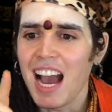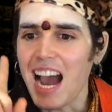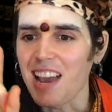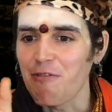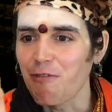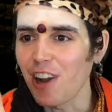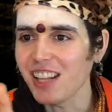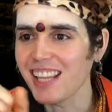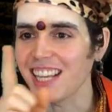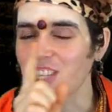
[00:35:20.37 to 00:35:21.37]
I
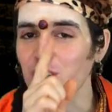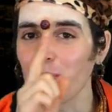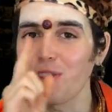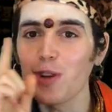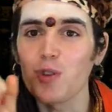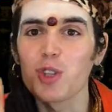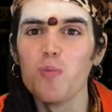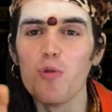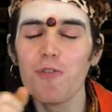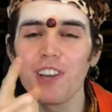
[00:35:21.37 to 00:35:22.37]
felt like something was
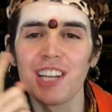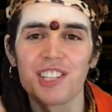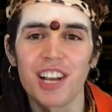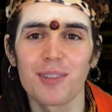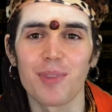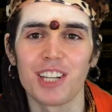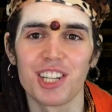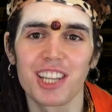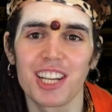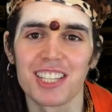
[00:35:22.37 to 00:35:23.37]
moving inside my
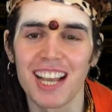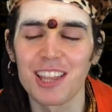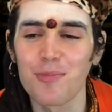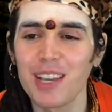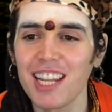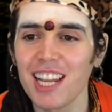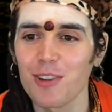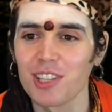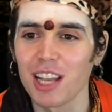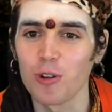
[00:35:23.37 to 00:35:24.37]
jatas. At the beginning, I
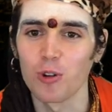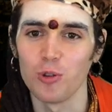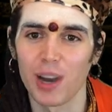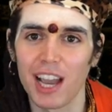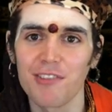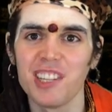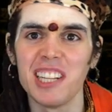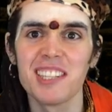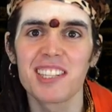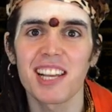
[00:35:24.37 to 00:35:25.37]
was like, oh, do I have an
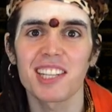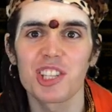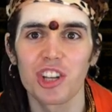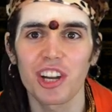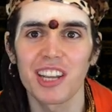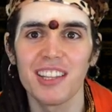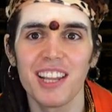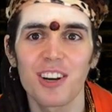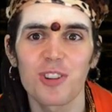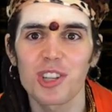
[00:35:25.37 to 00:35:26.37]
insect stuck in
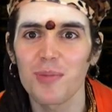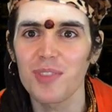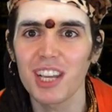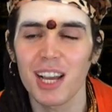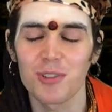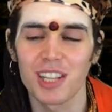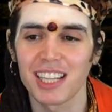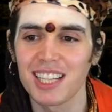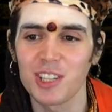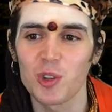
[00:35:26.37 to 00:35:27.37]
there or something? I was
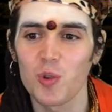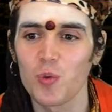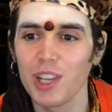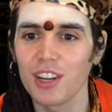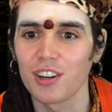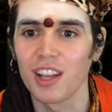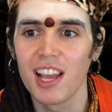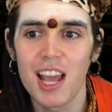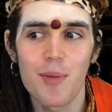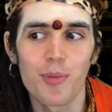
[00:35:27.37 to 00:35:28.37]
like, this is so weird.
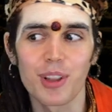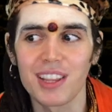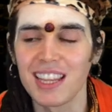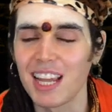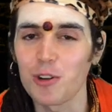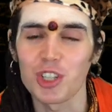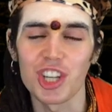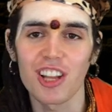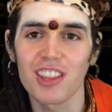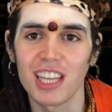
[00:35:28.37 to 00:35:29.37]
But there was
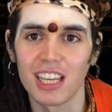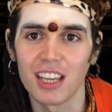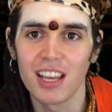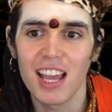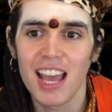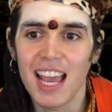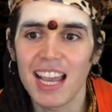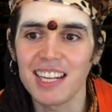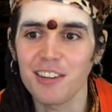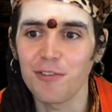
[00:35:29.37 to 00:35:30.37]
nothing.
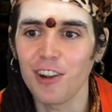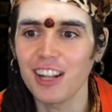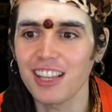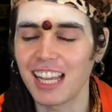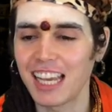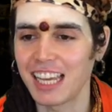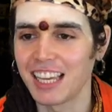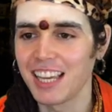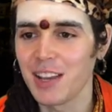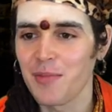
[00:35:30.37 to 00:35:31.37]
And it felt like,